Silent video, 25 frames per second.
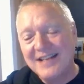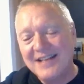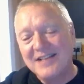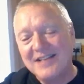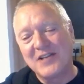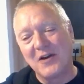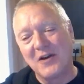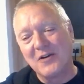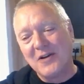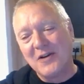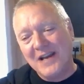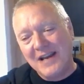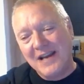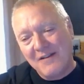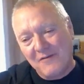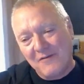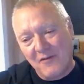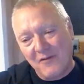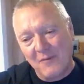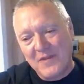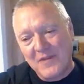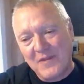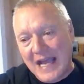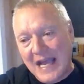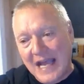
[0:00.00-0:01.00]
So
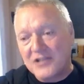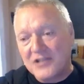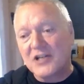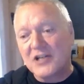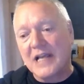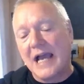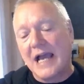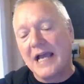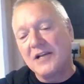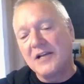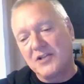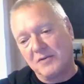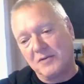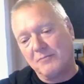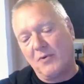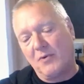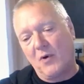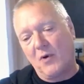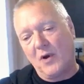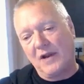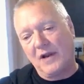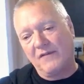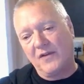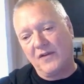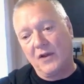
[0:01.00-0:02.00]
from the education
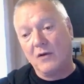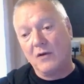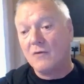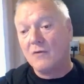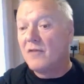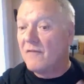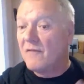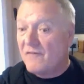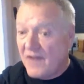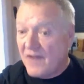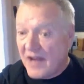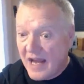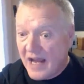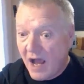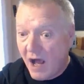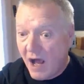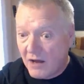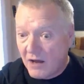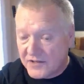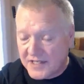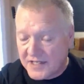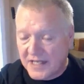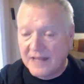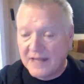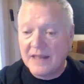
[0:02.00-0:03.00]
point of view, the
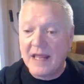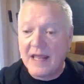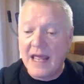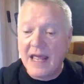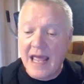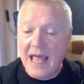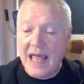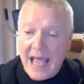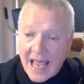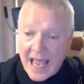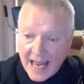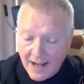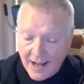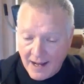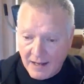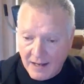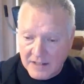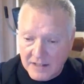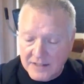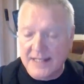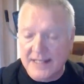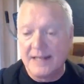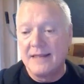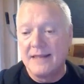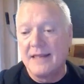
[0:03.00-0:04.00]
VR's in there,
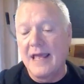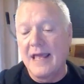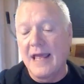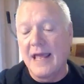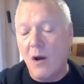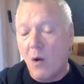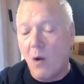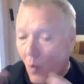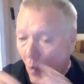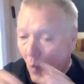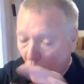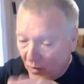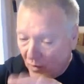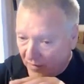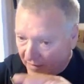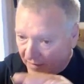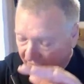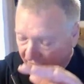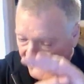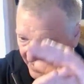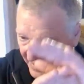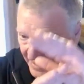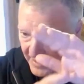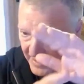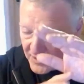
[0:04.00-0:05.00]
AR's in there, all of
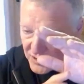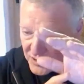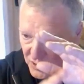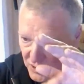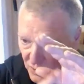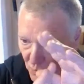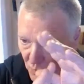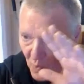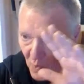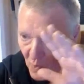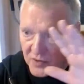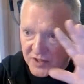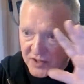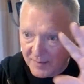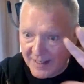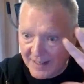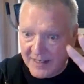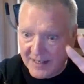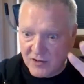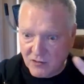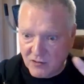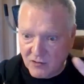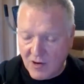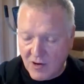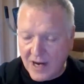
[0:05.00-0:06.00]
the things you want to be
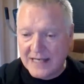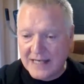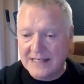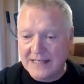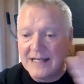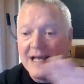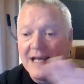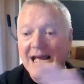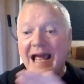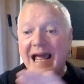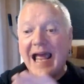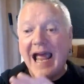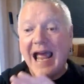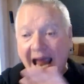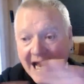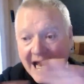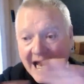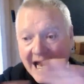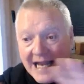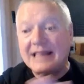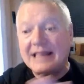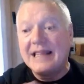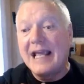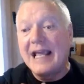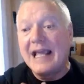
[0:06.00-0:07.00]
able to create
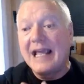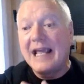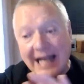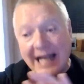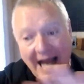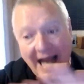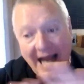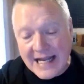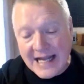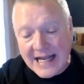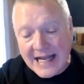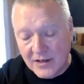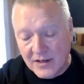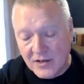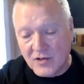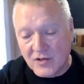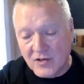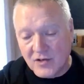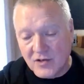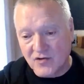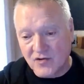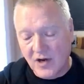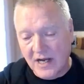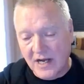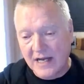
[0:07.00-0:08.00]
anything in any
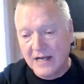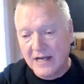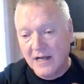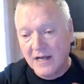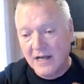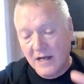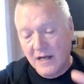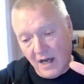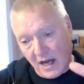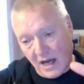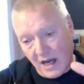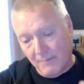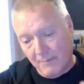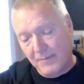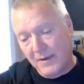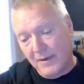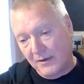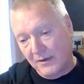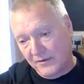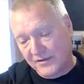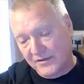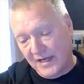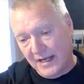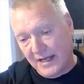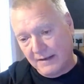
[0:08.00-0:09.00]
industry are
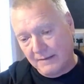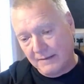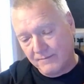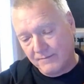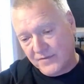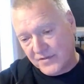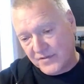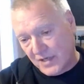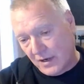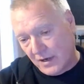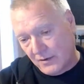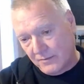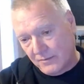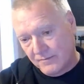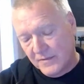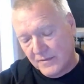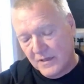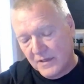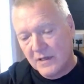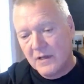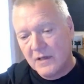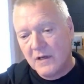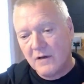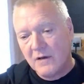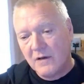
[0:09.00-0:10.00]
built in.
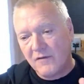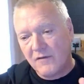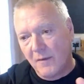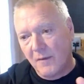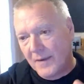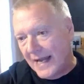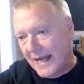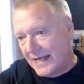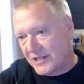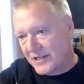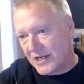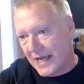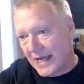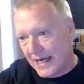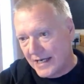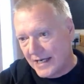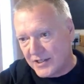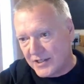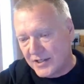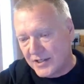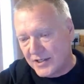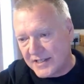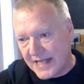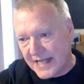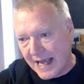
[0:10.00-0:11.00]
So from an
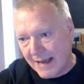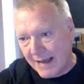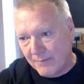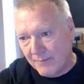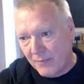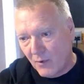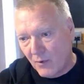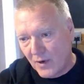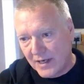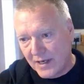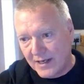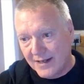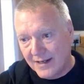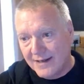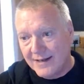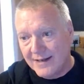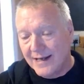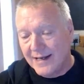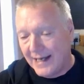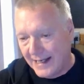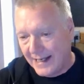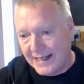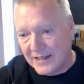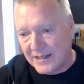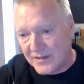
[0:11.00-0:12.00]
education standpoint,
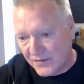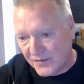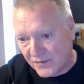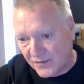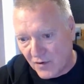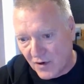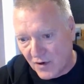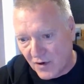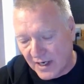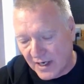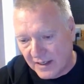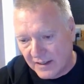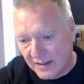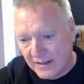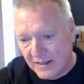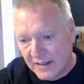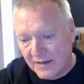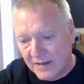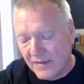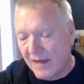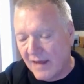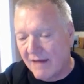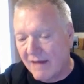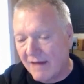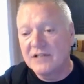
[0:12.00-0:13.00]
it is free.
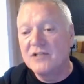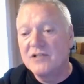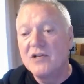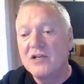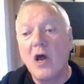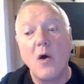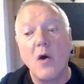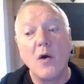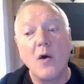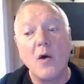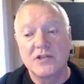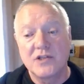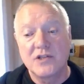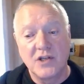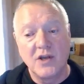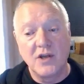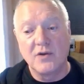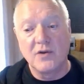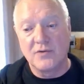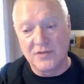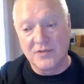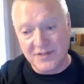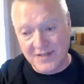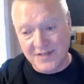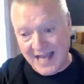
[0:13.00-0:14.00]
There is no
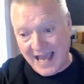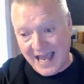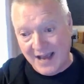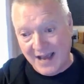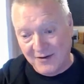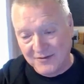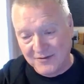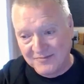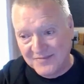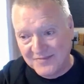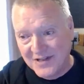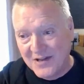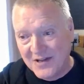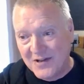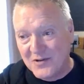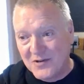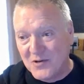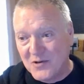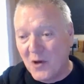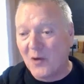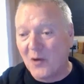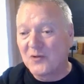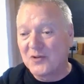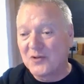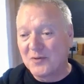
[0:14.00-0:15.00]
excuse now
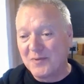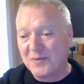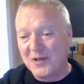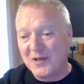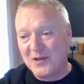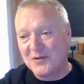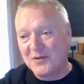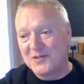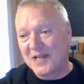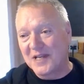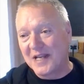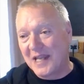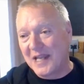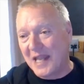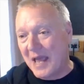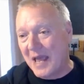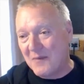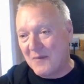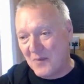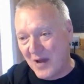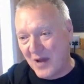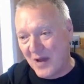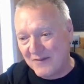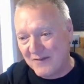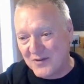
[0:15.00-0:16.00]
not to be using
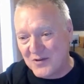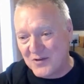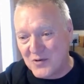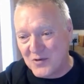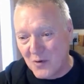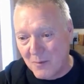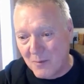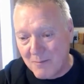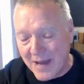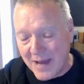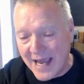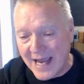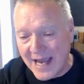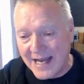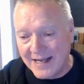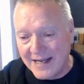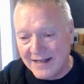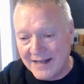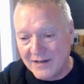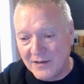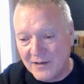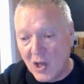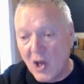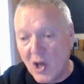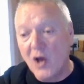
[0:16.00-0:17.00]
Lightwave as your
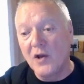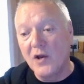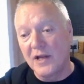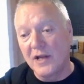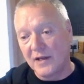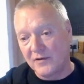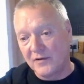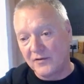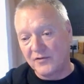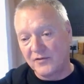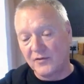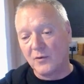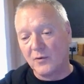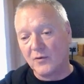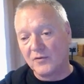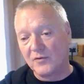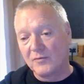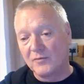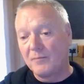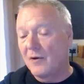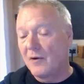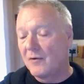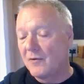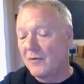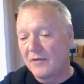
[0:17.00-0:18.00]
main learning
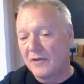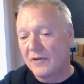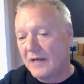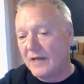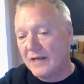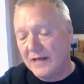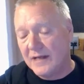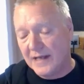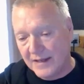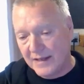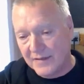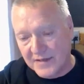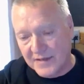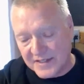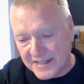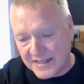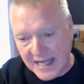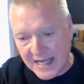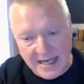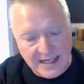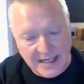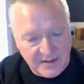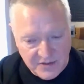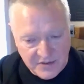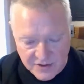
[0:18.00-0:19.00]
source, both in the
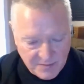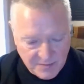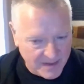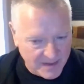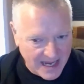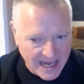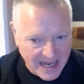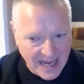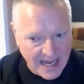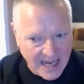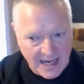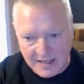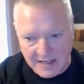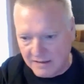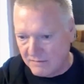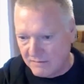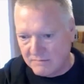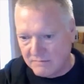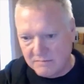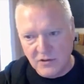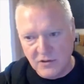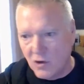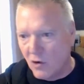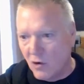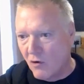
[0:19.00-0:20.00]
States,
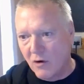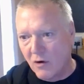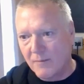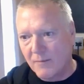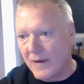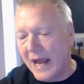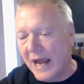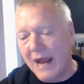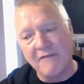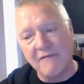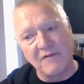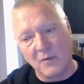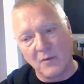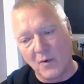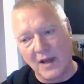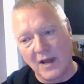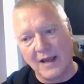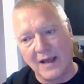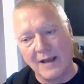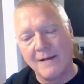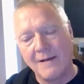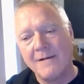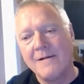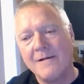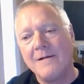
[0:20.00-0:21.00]
Japan, Europe,
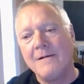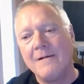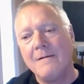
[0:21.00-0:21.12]
everywhere.